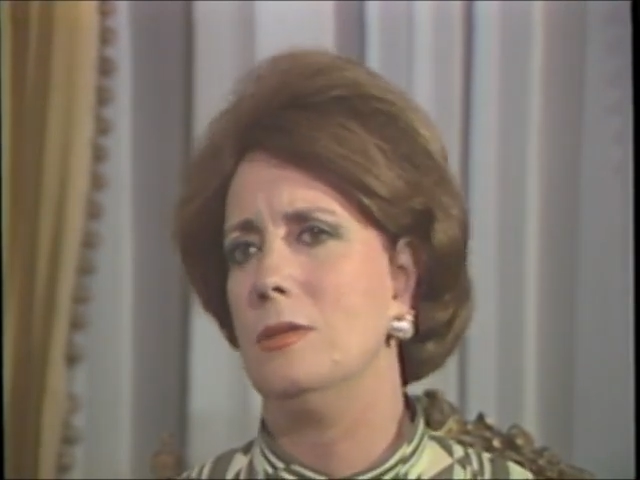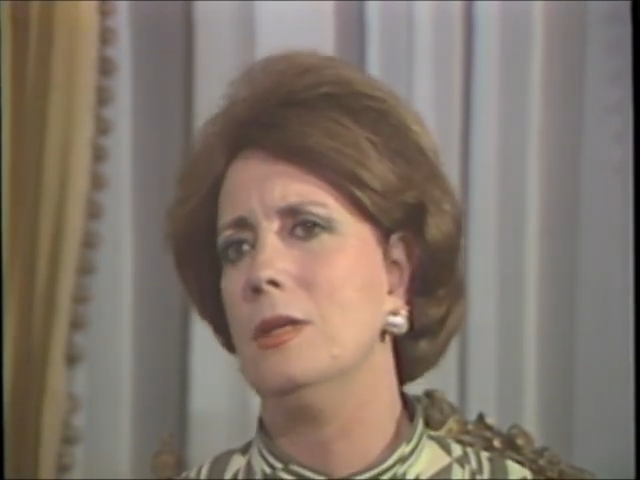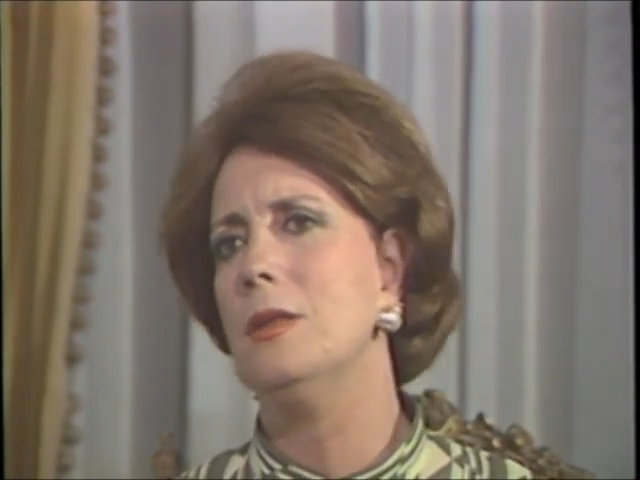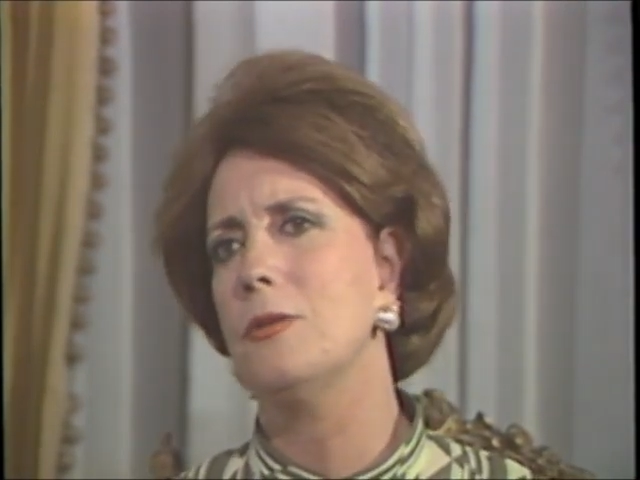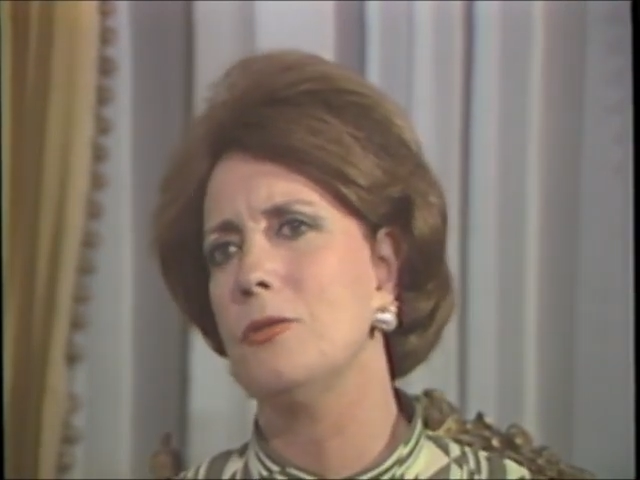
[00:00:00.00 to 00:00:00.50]

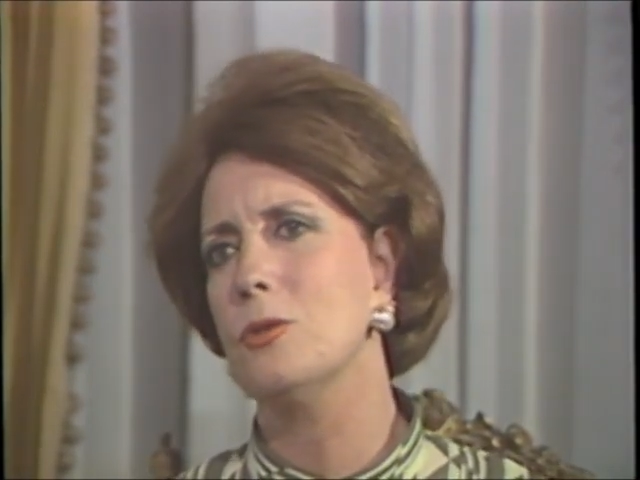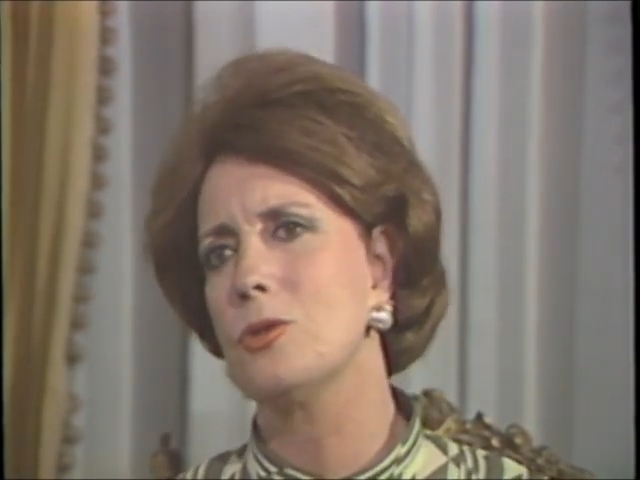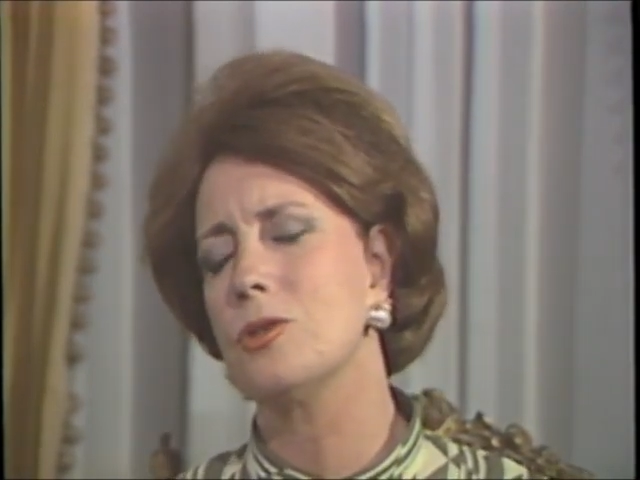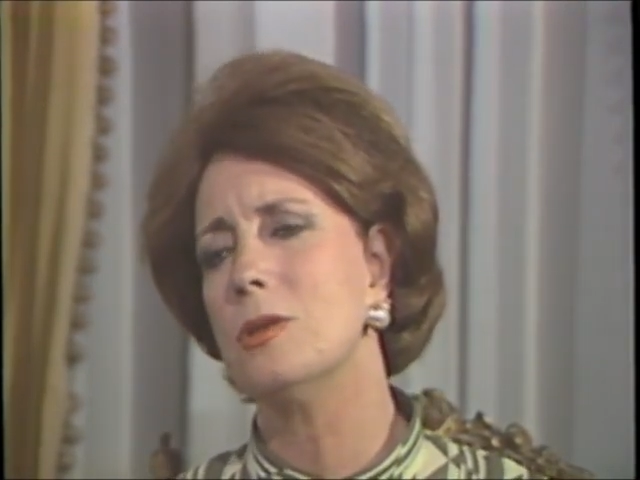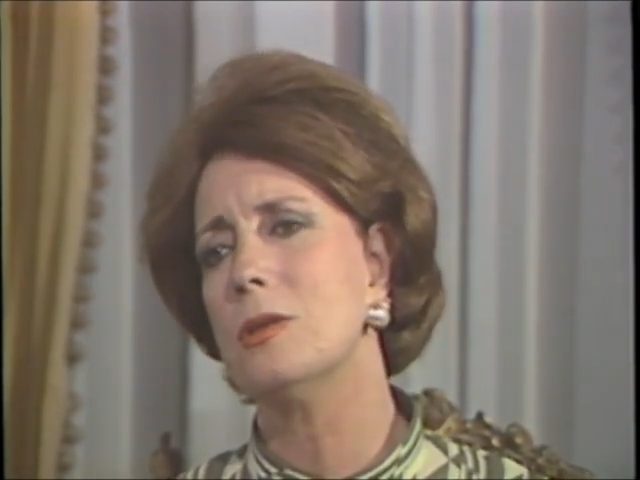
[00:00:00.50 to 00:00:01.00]
in the
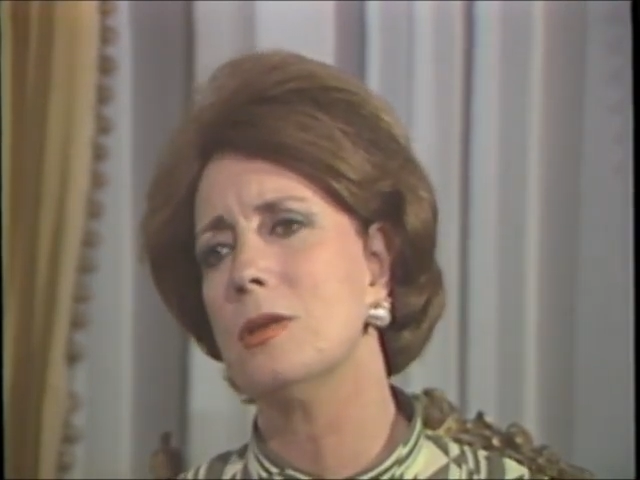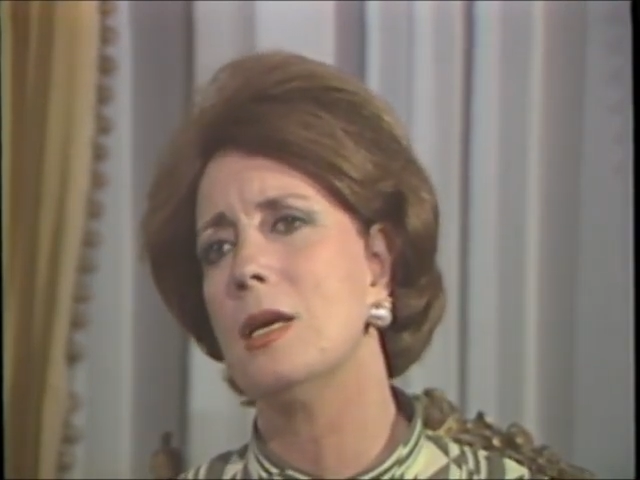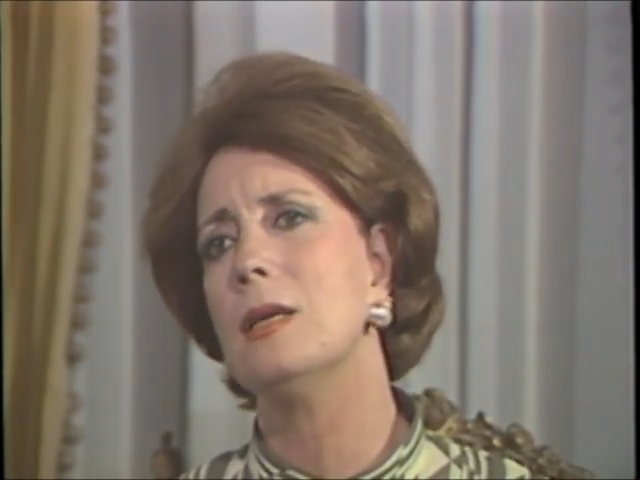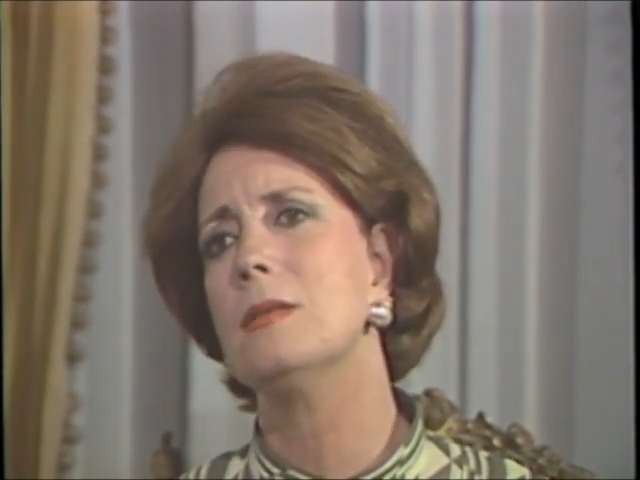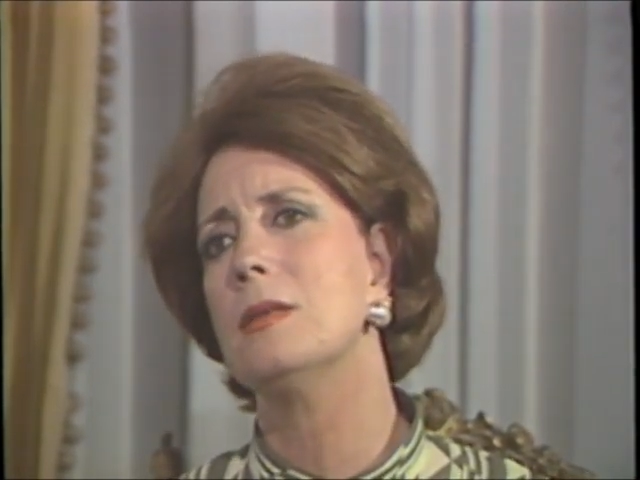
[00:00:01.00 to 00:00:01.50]
future,
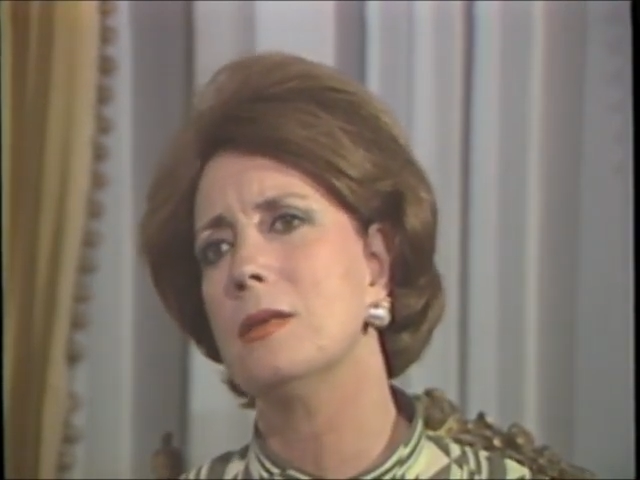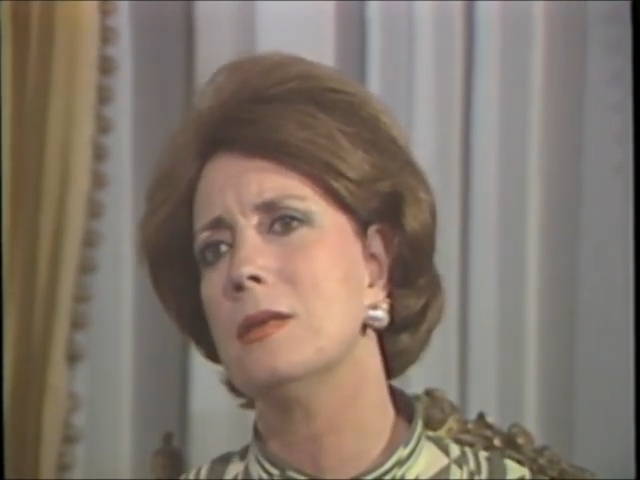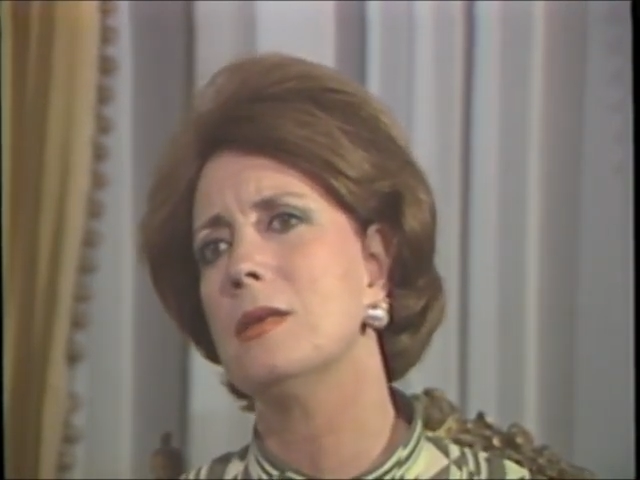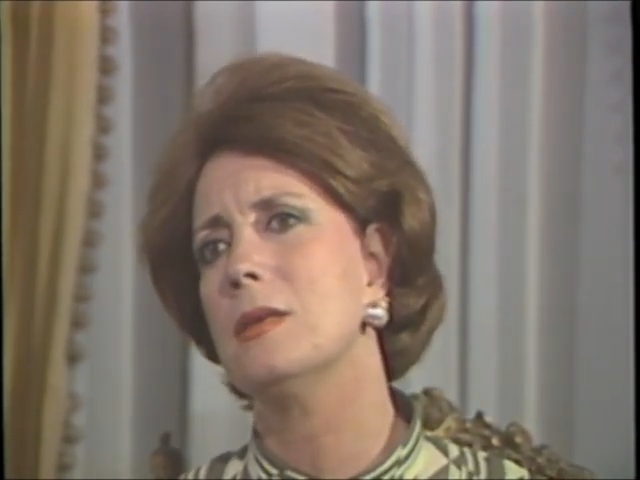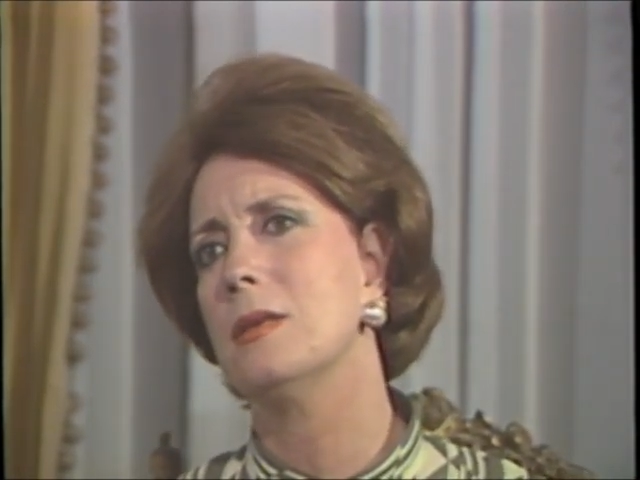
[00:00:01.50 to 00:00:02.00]
and
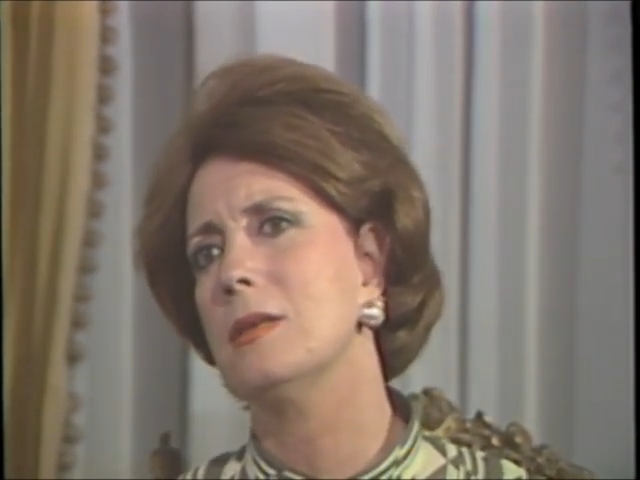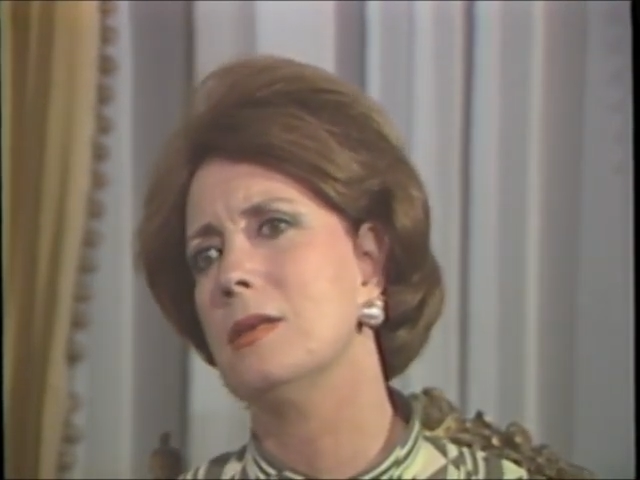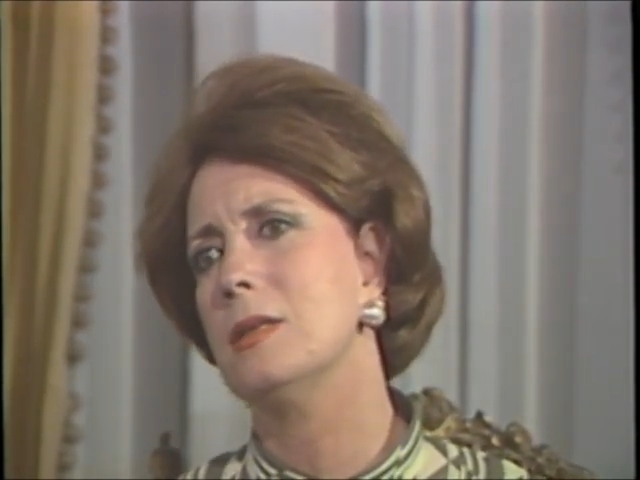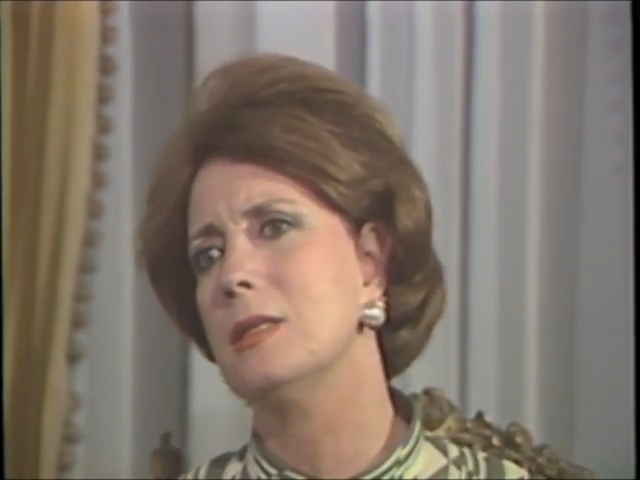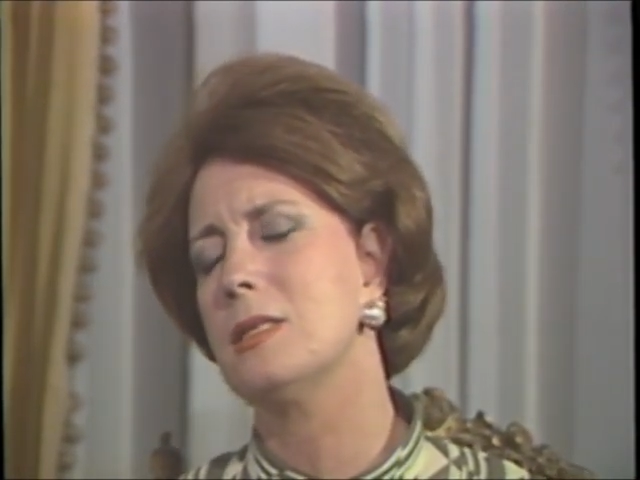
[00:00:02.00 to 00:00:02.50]

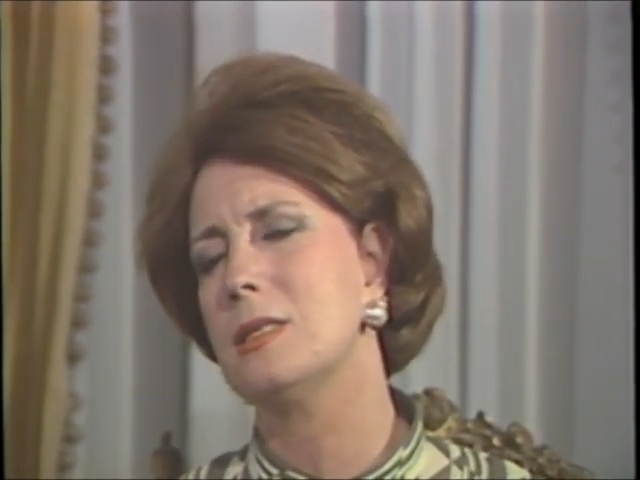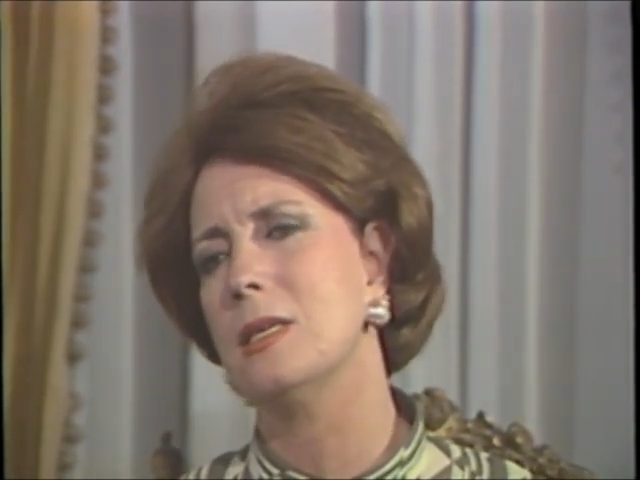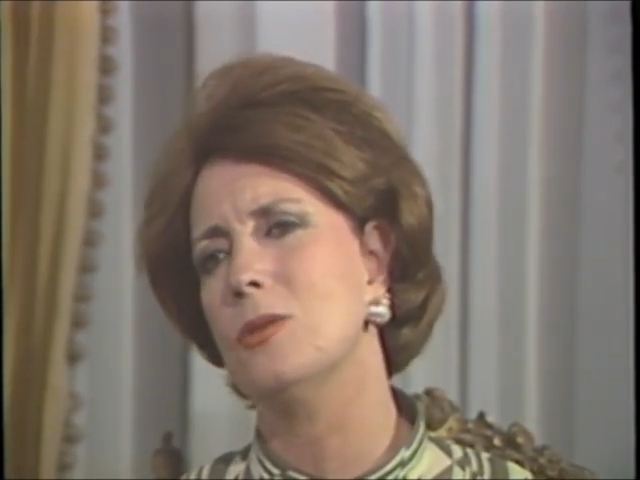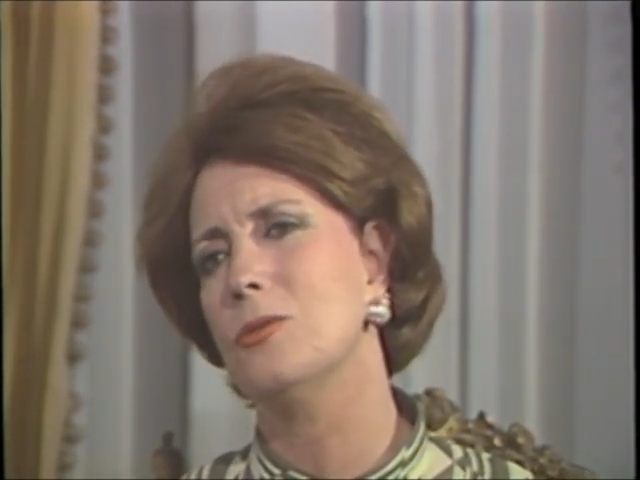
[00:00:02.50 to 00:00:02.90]
instead